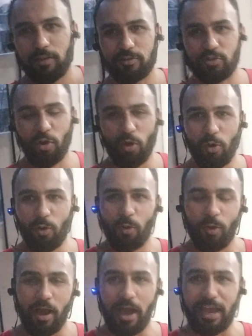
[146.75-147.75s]

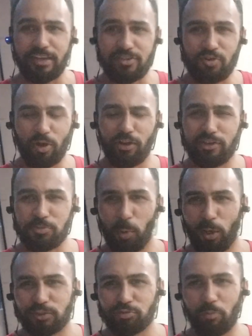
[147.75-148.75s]
So I just got a
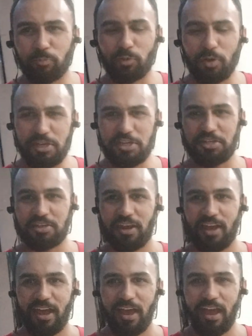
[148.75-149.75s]
response from Sunish
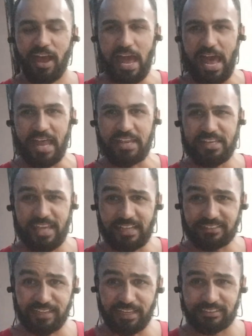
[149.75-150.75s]
and he
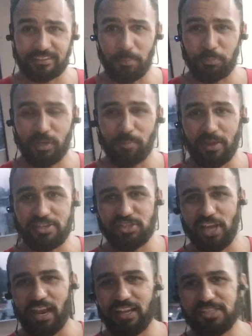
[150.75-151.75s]
has accepted my
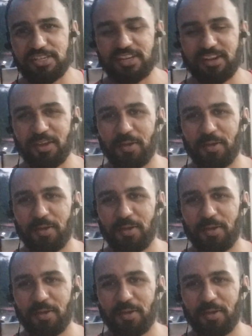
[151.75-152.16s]
challenge.